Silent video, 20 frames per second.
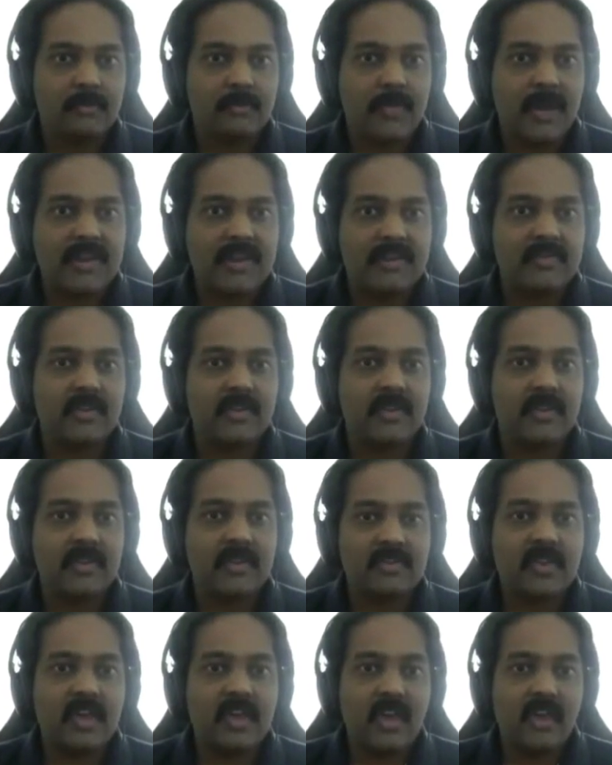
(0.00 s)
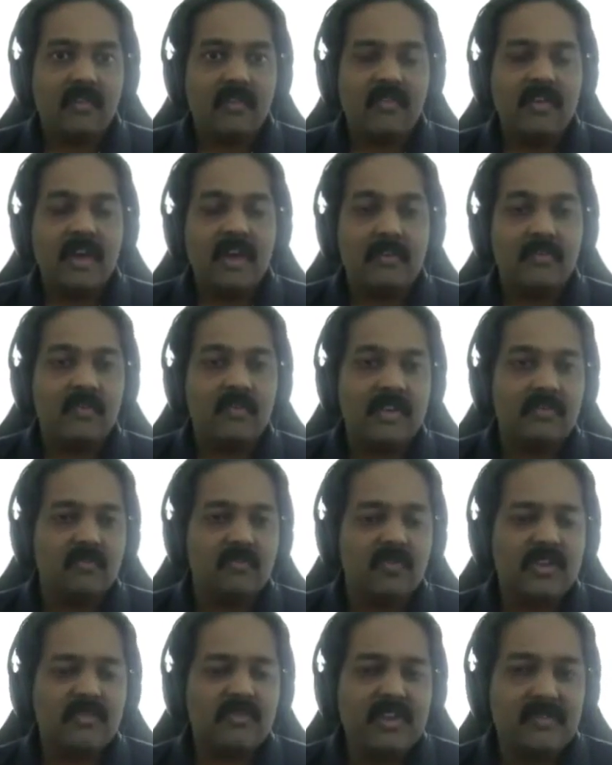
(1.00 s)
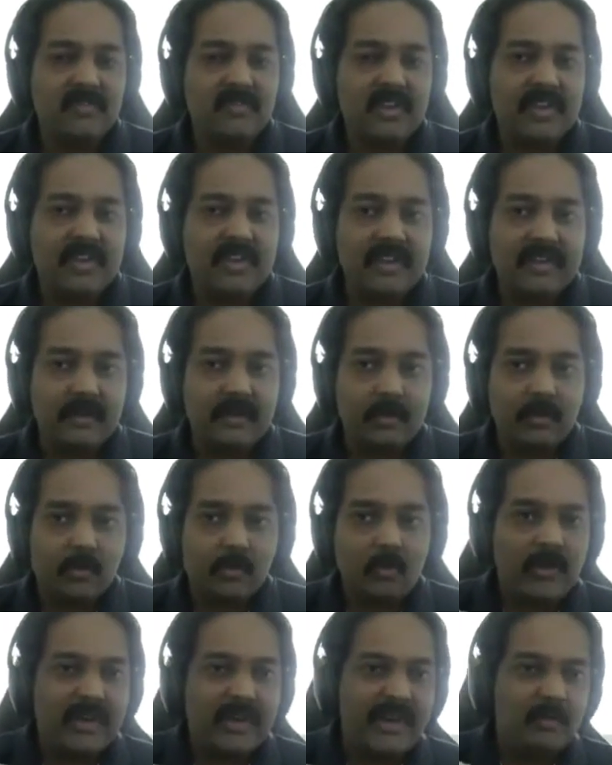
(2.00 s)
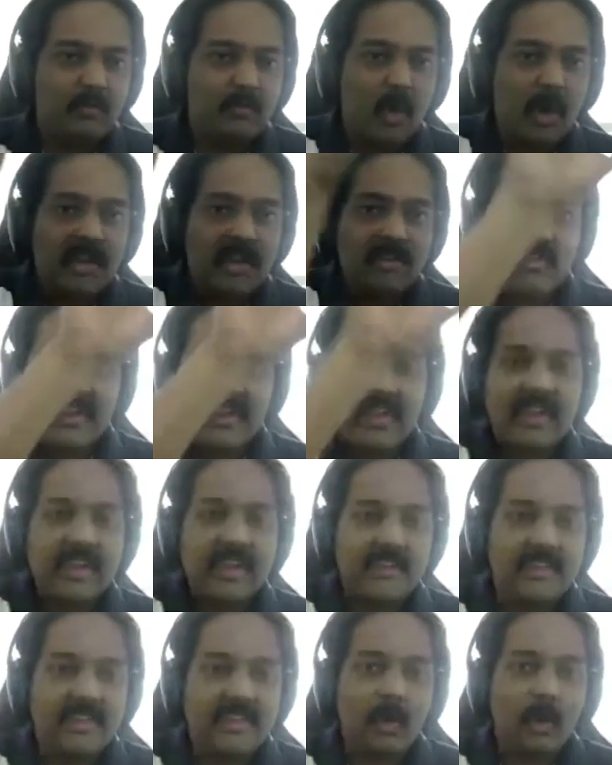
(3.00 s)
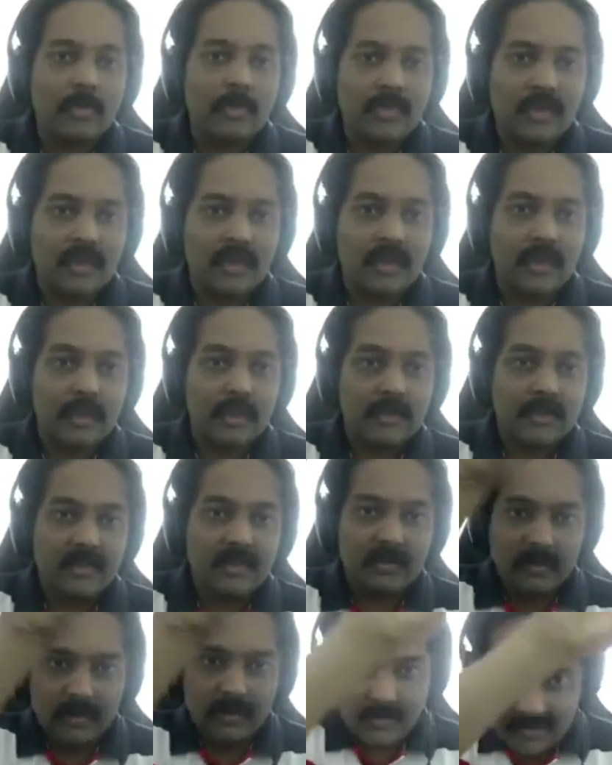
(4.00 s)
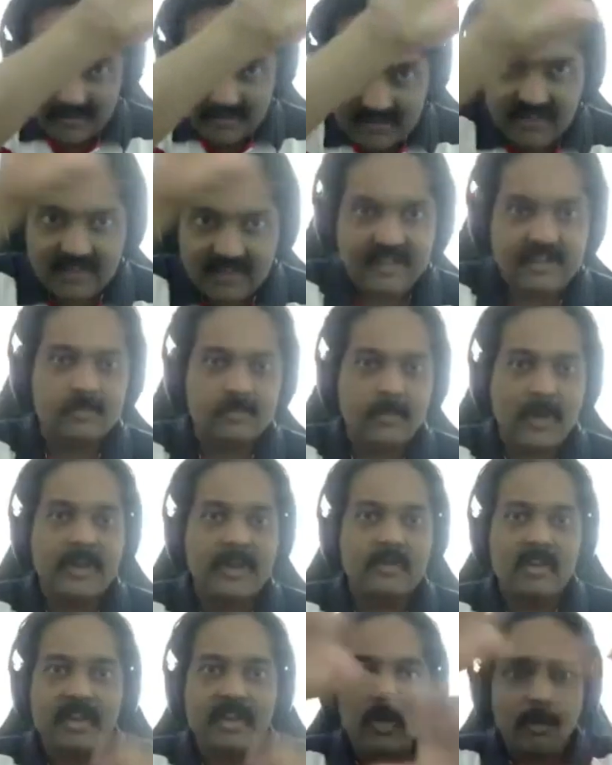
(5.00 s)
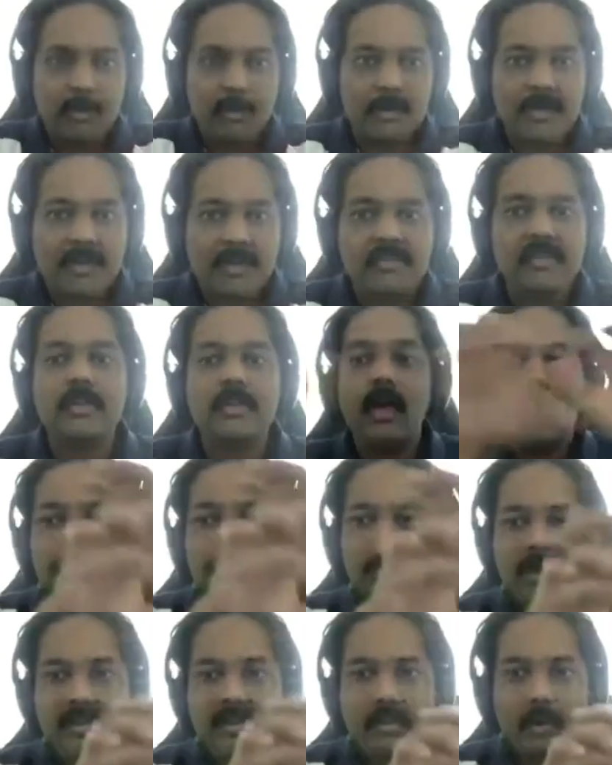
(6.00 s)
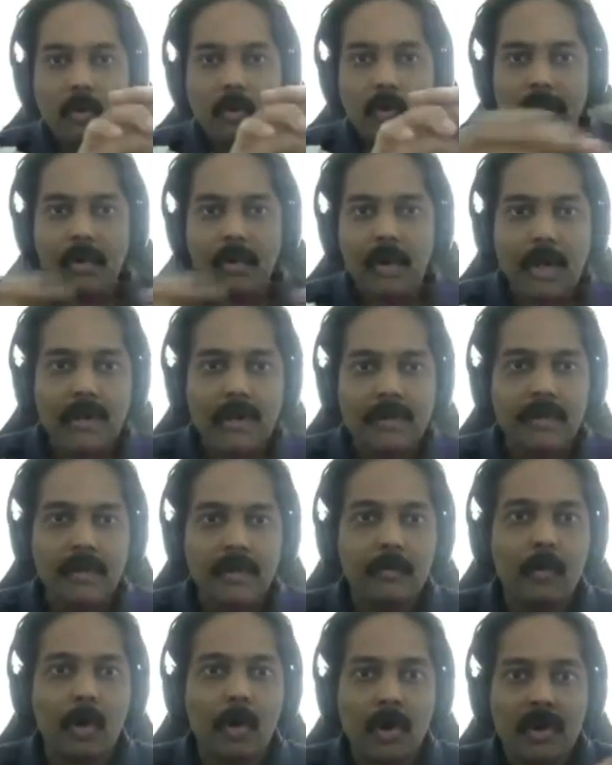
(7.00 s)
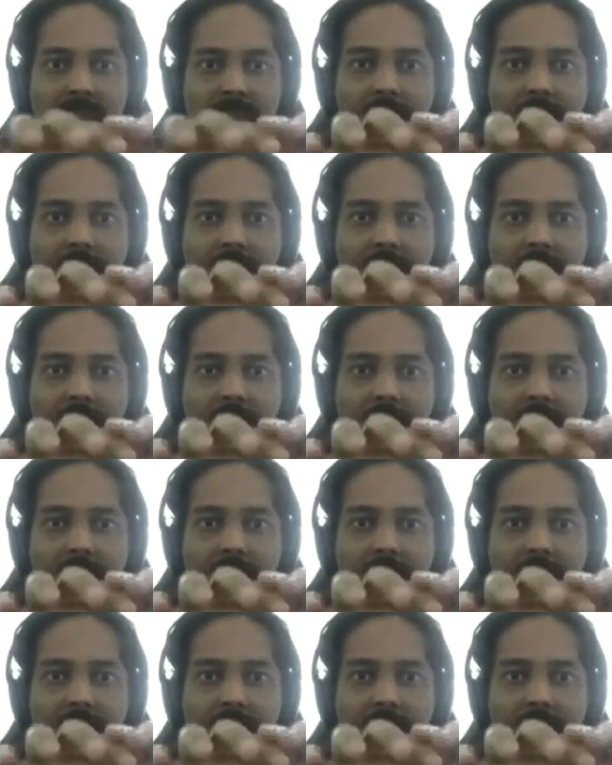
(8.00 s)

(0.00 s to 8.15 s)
comparison is we didn't modify anything on the NGNX part. We didn't optimize it, but our